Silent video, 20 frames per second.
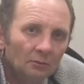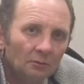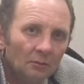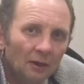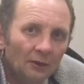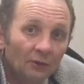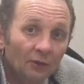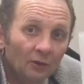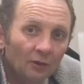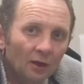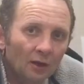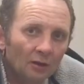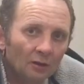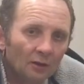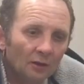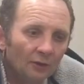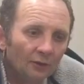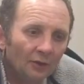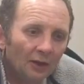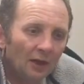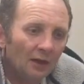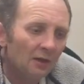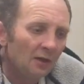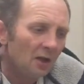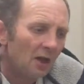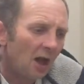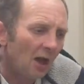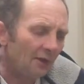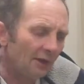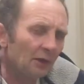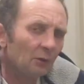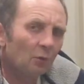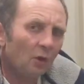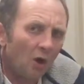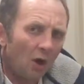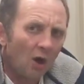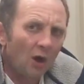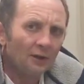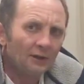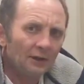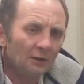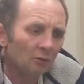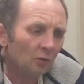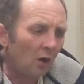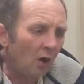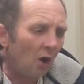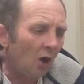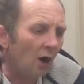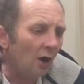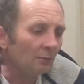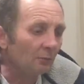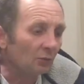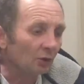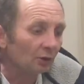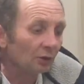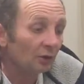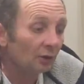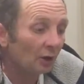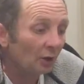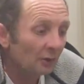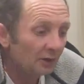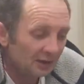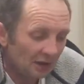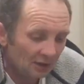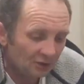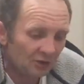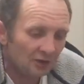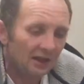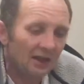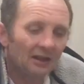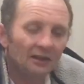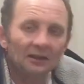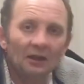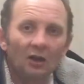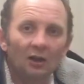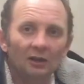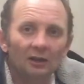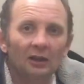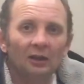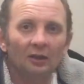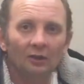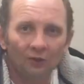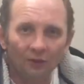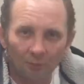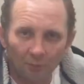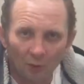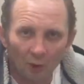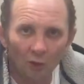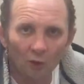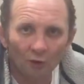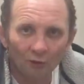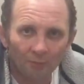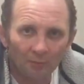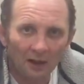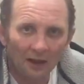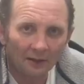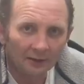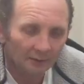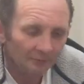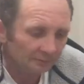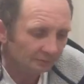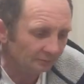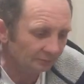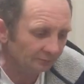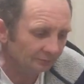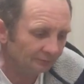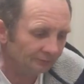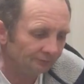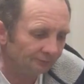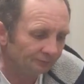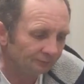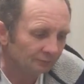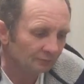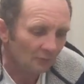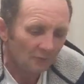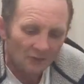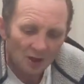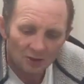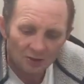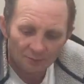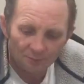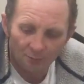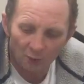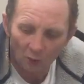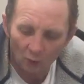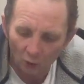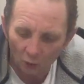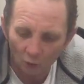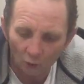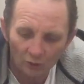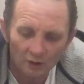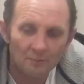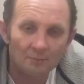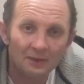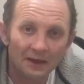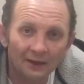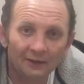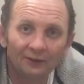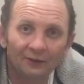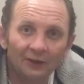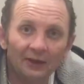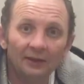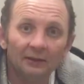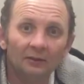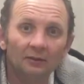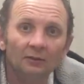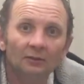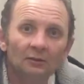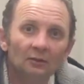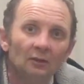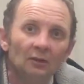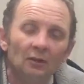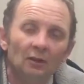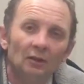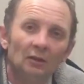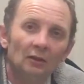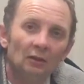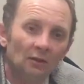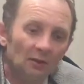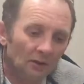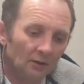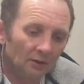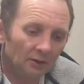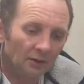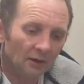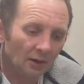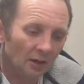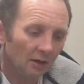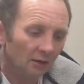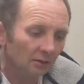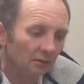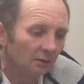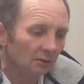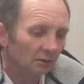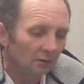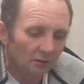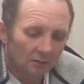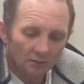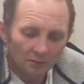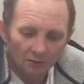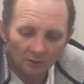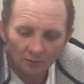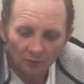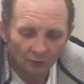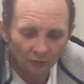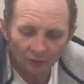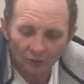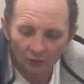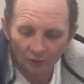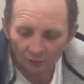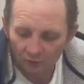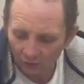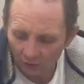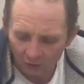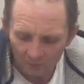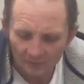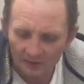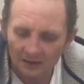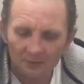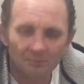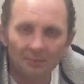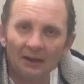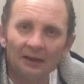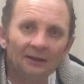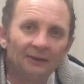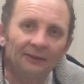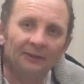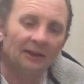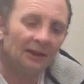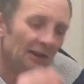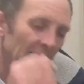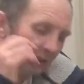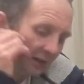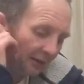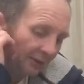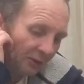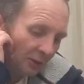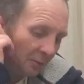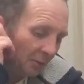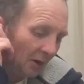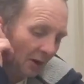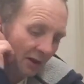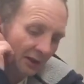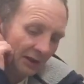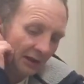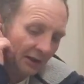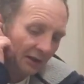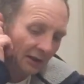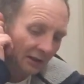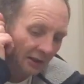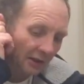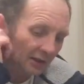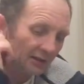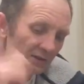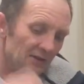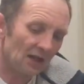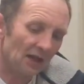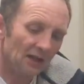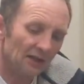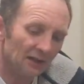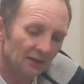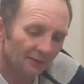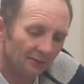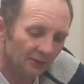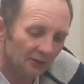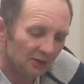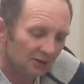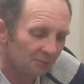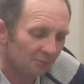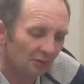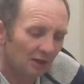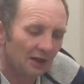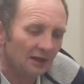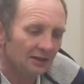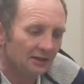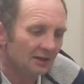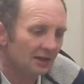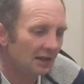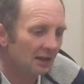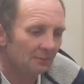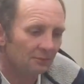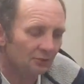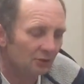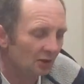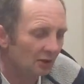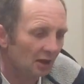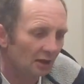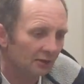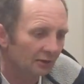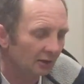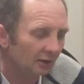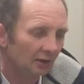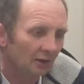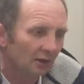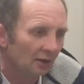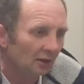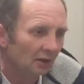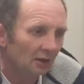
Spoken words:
make sure you don't lose that. I think what I'm going to do is actually get like a little sports bag to put all the bits in, you know, because you've got too many bits here, and if you buy a little container for your spray tips, you know, you're